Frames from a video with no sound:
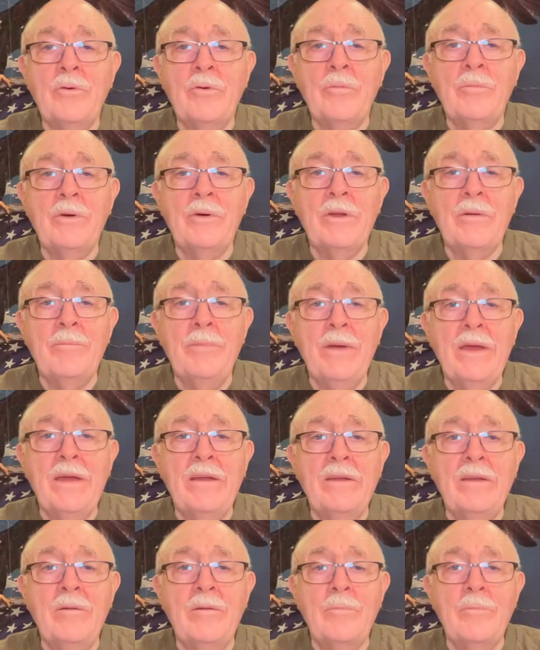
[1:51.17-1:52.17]
but
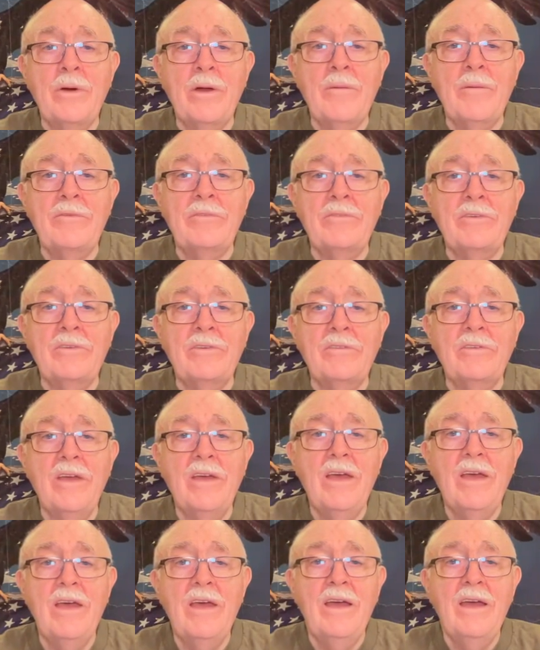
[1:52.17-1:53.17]
abandoned promises
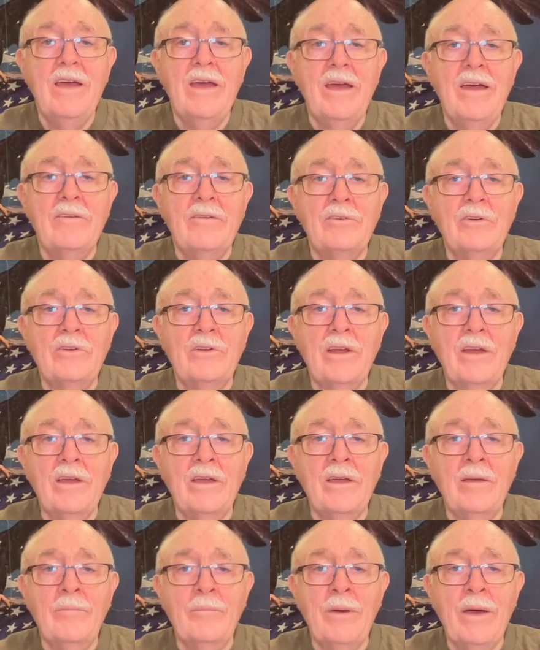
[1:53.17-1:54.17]
after
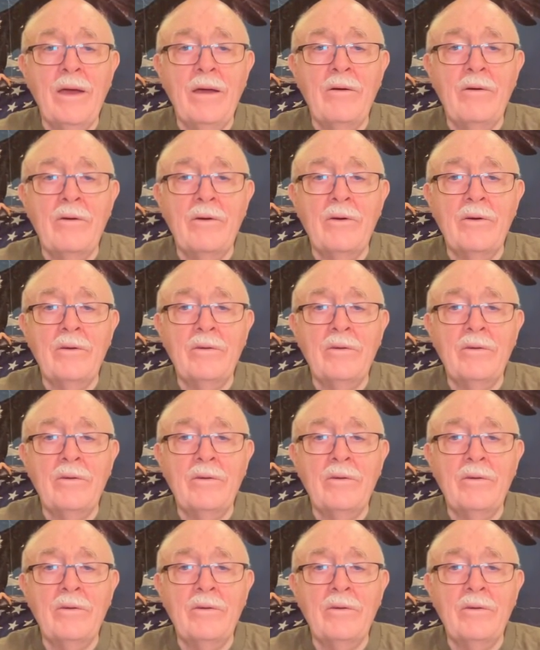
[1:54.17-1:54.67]
taking power.